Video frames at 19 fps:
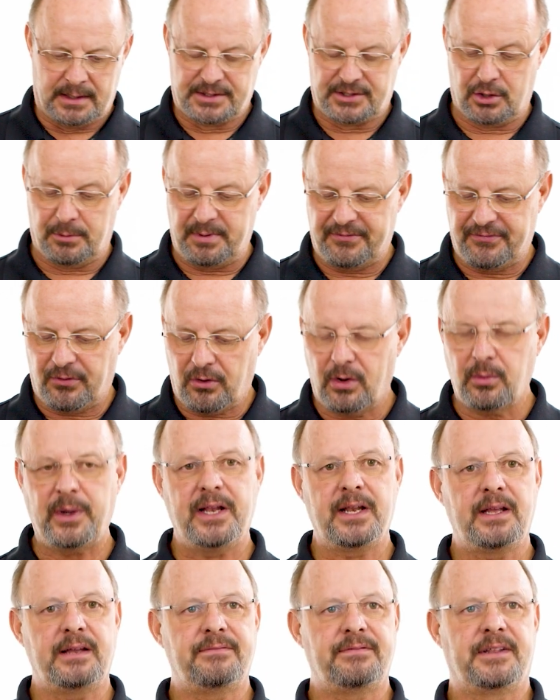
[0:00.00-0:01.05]
So before we
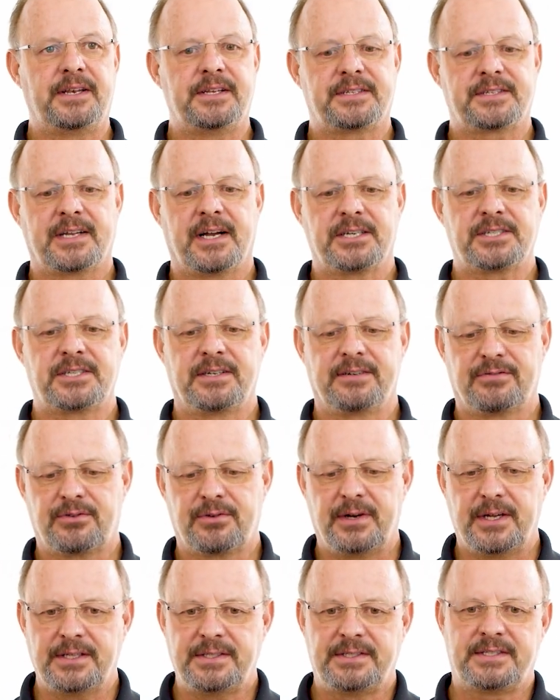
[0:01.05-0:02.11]
leave the discussion of
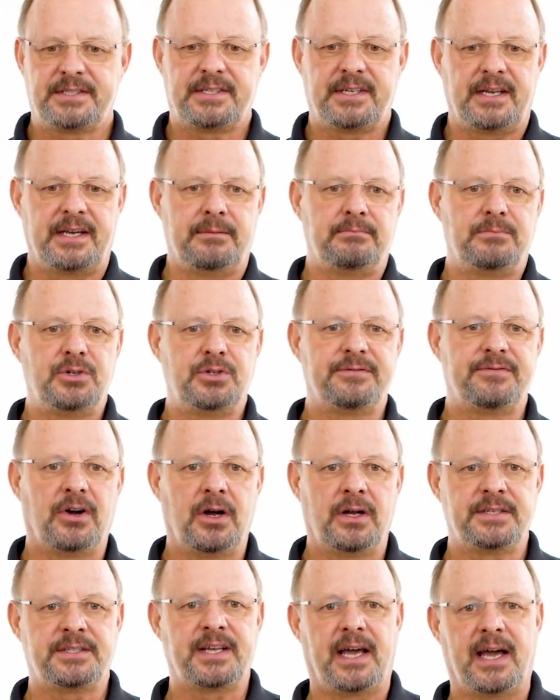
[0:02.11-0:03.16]
grids and move
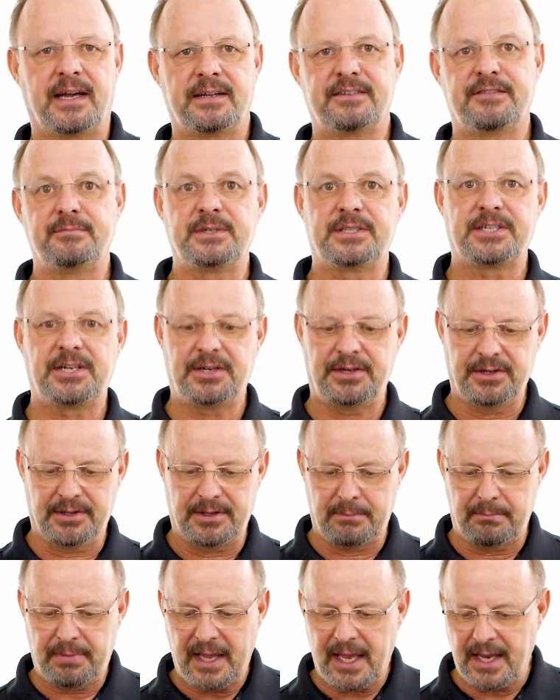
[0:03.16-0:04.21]
on to active material
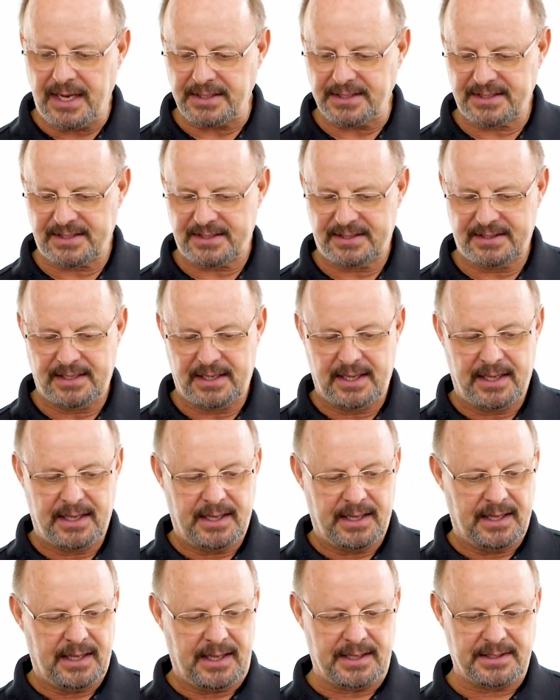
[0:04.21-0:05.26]
and paste,
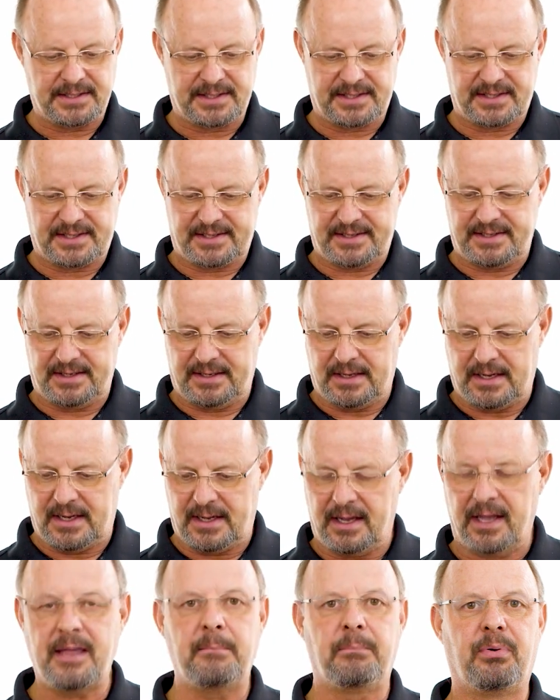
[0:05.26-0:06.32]
it's
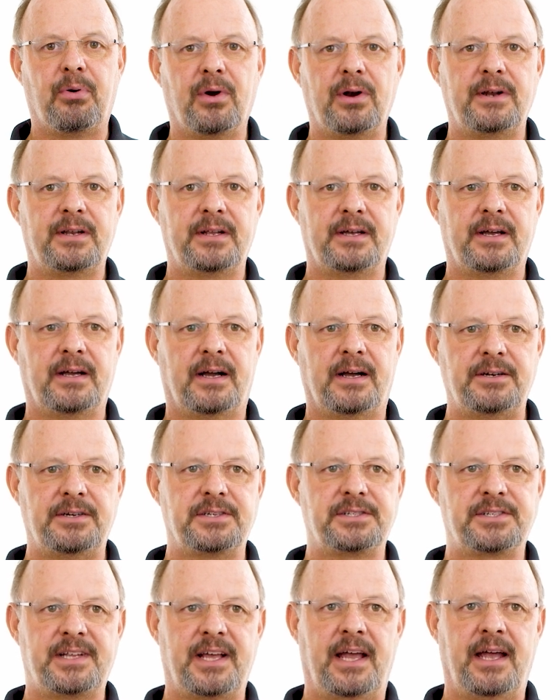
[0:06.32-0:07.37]
important to
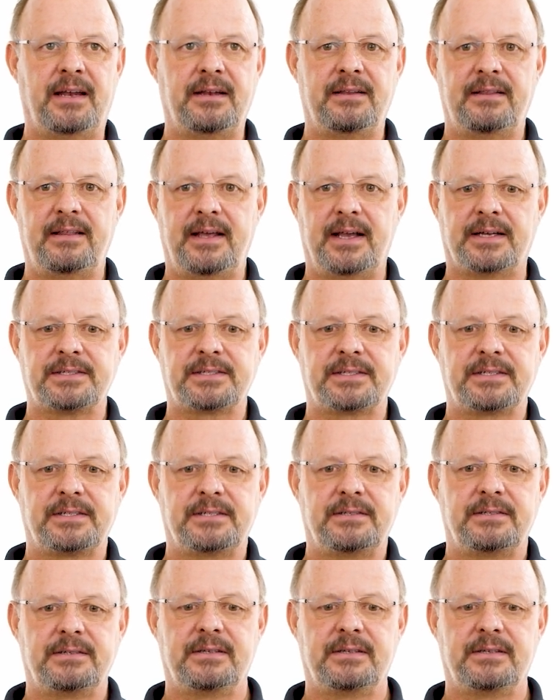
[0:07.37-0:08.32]
understand this.